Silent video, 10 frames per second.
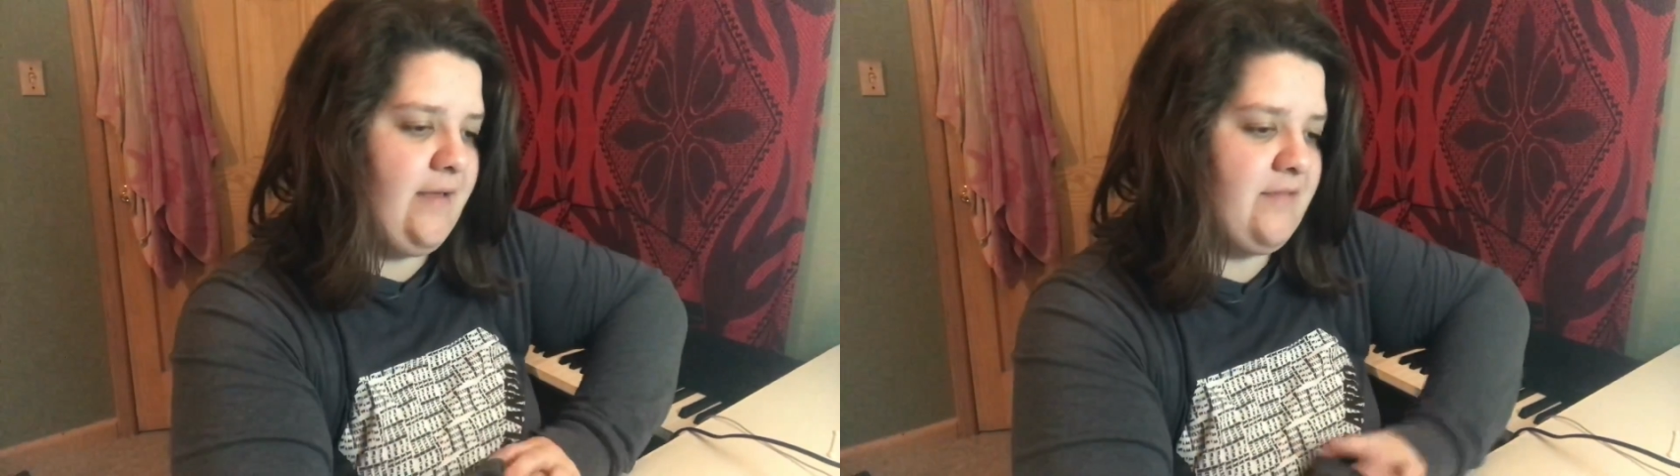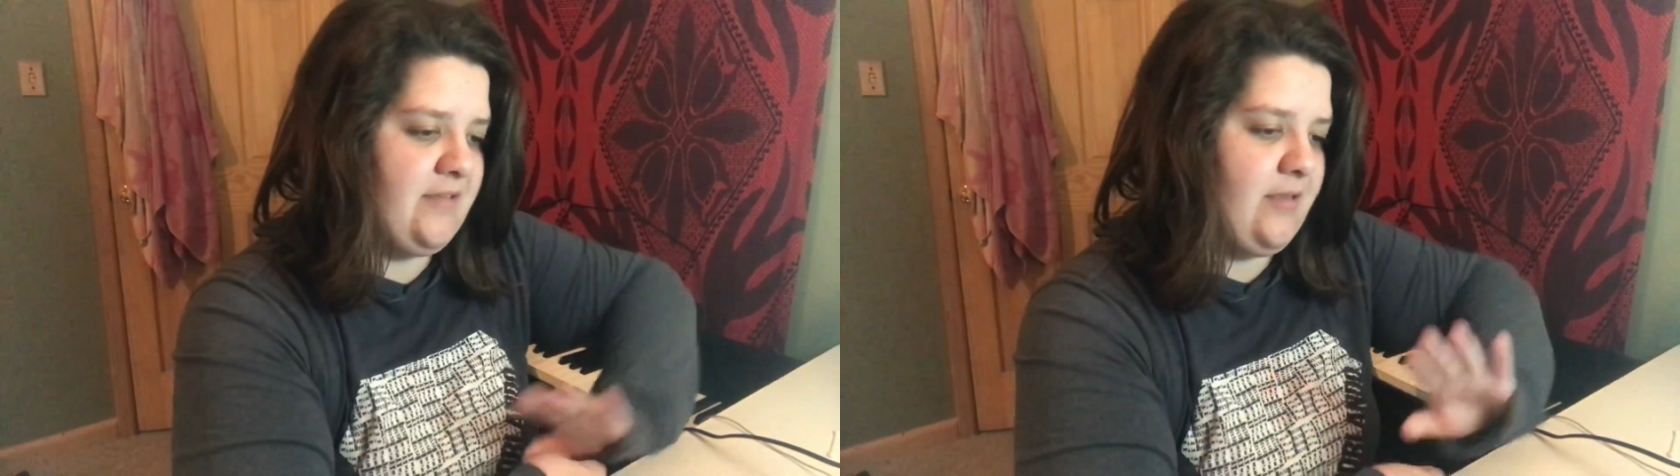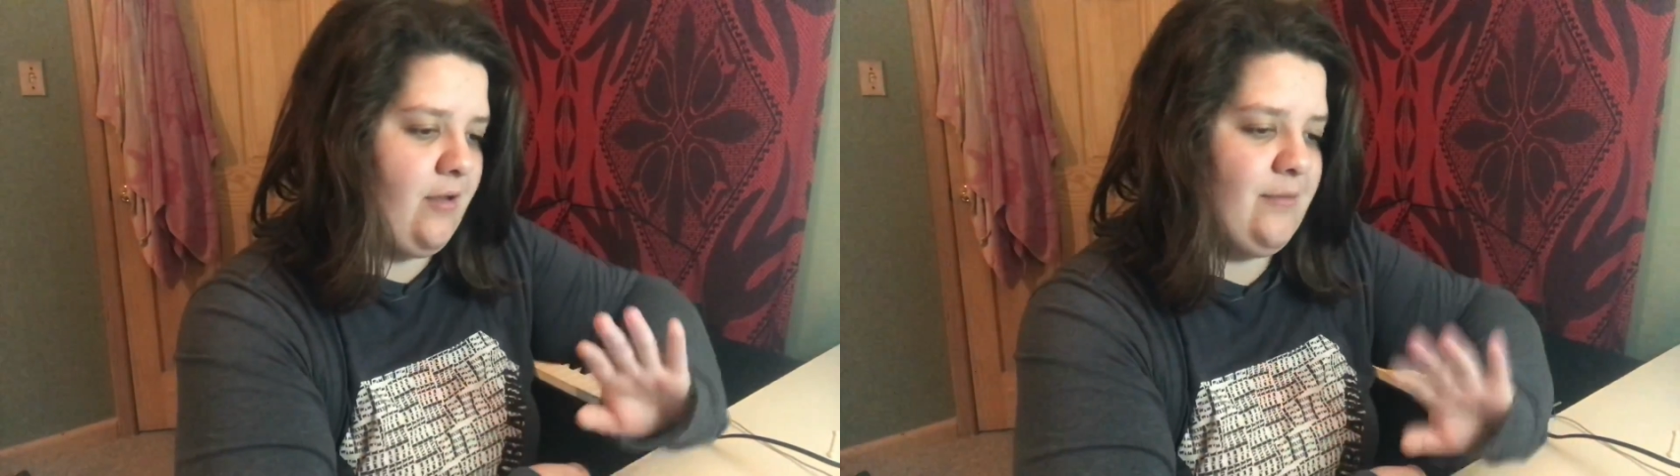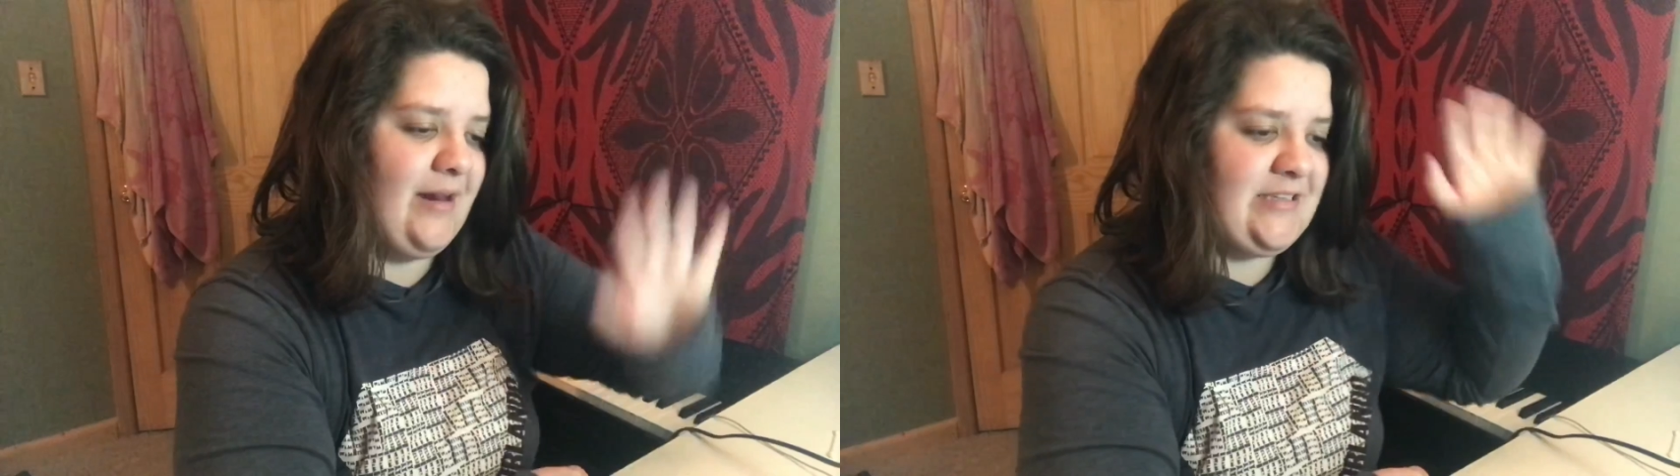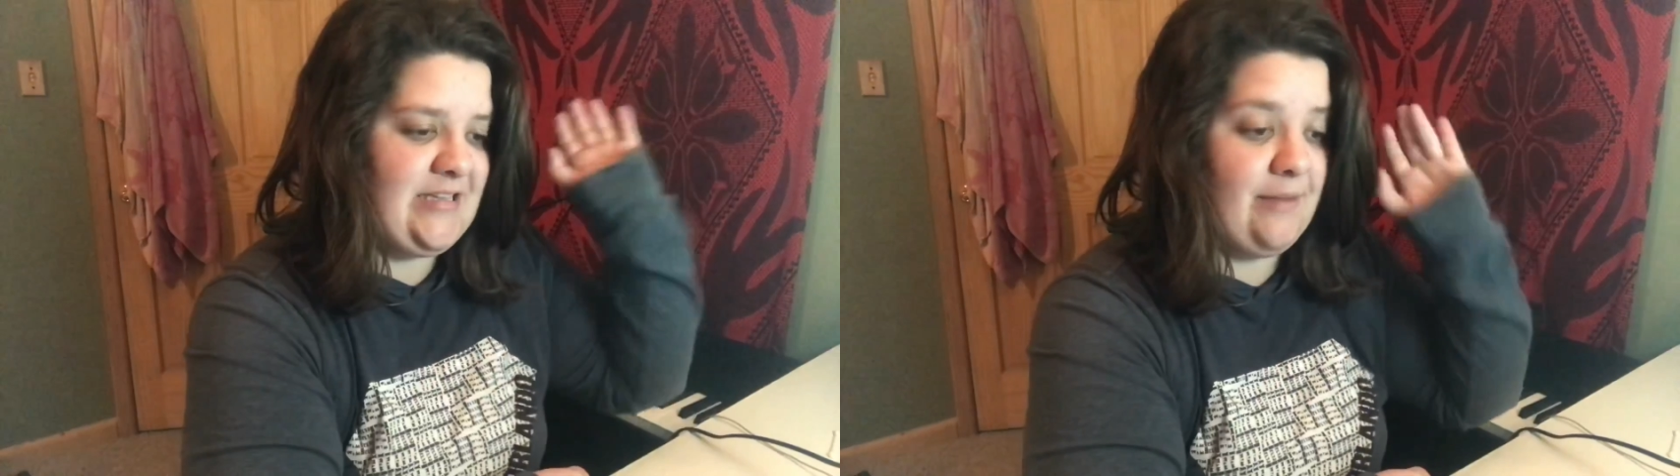If this is the only
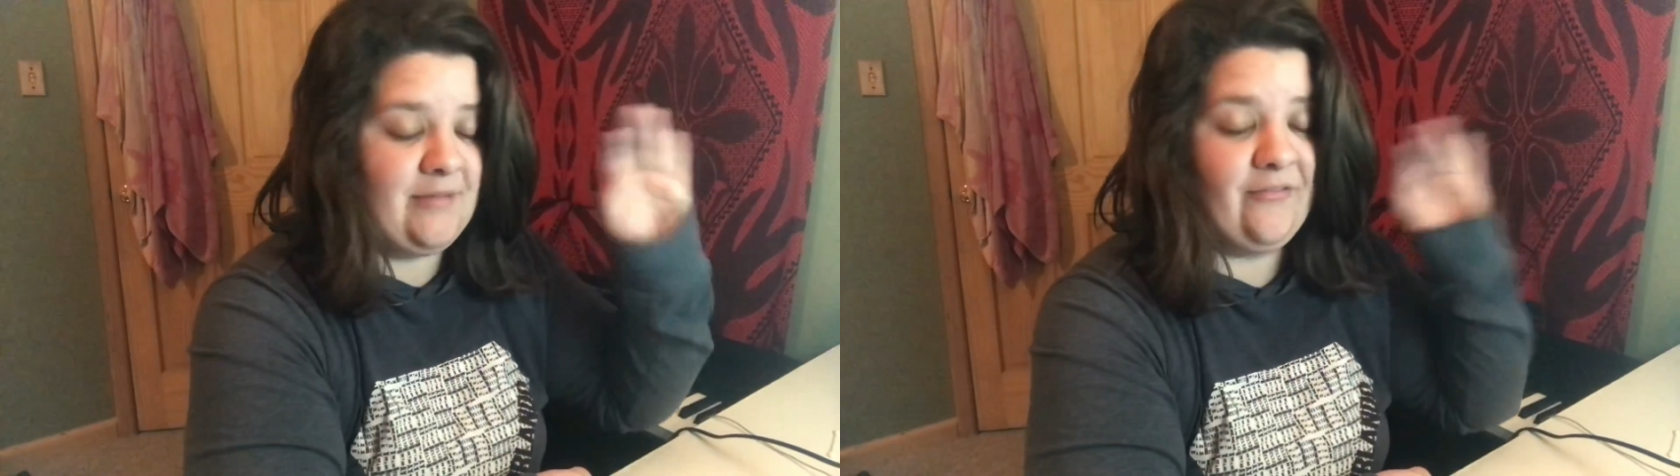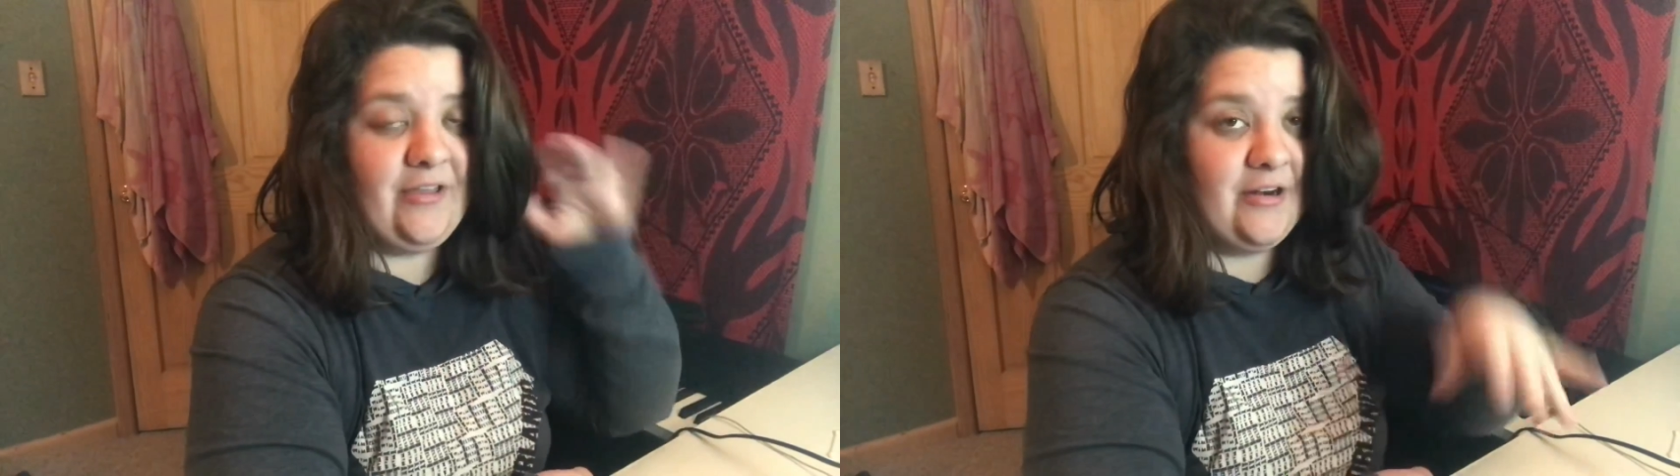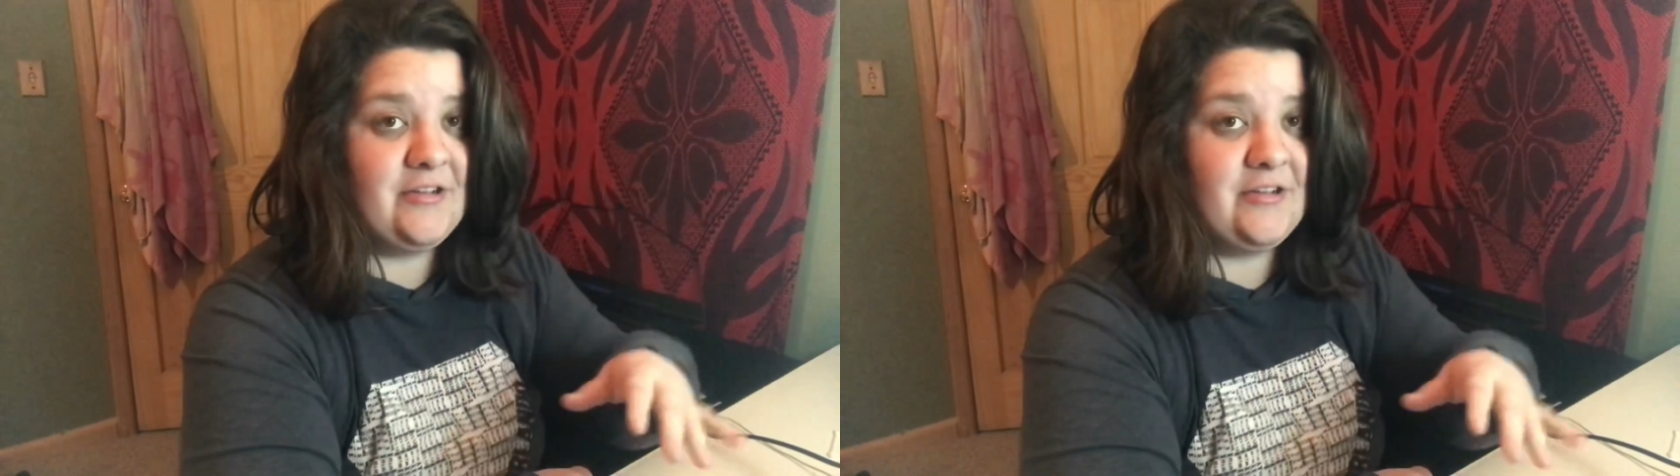one I see, I'm definitely